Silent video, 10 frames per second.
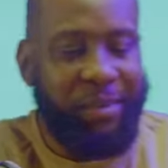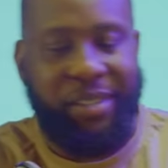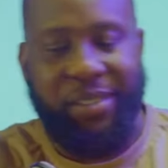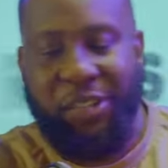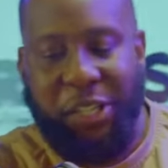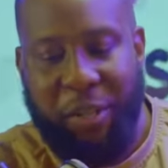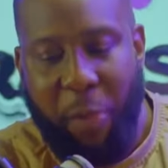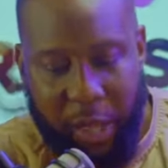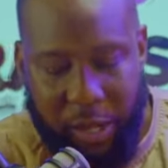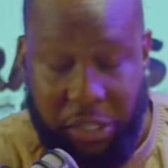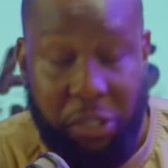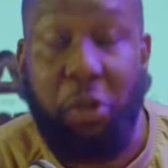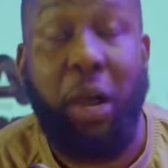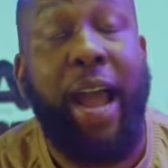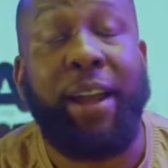sir, because because you
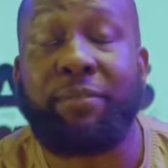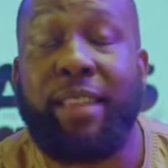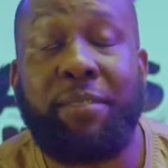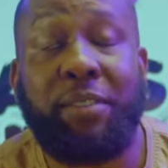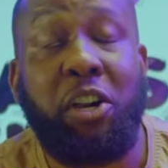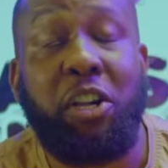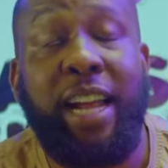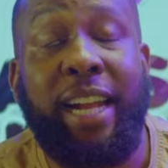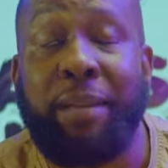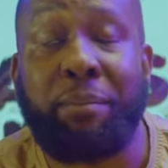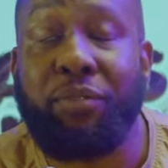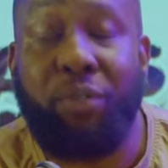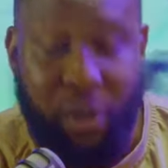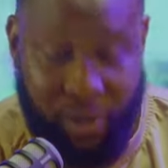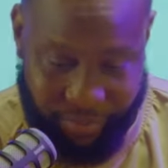know I have never heard that name
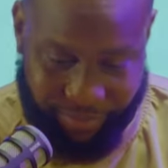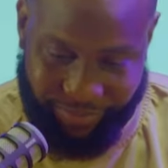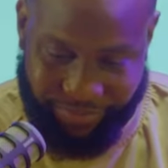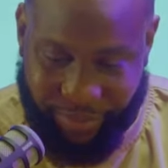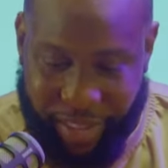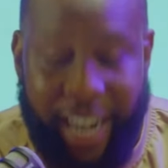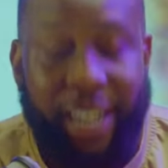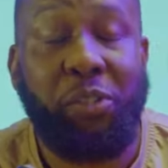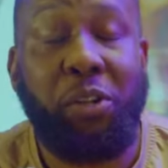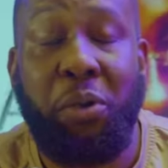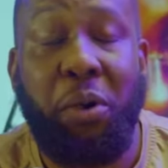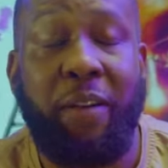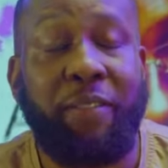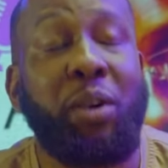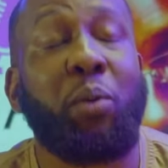before, and I do not know
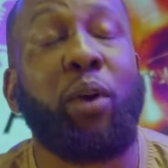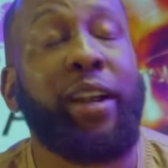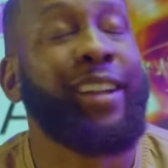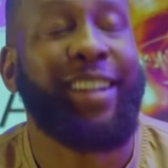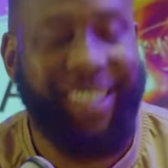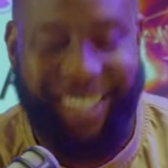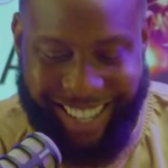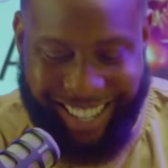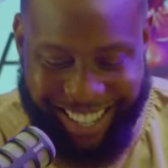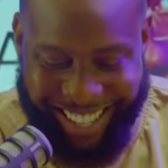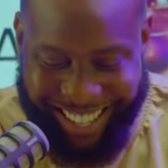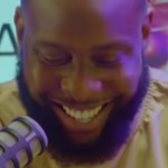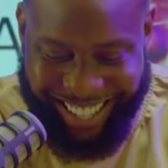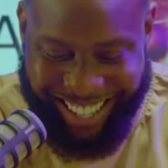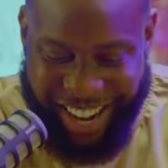of her work.
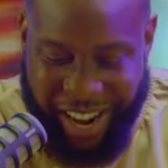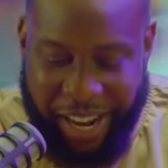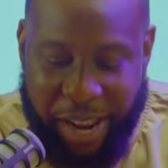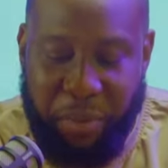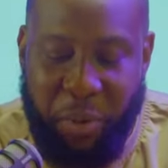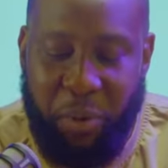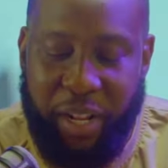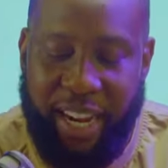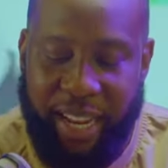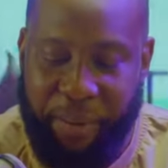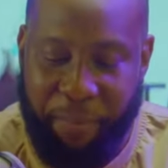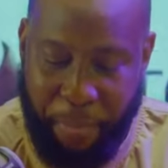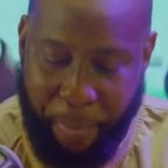Let me Google that name.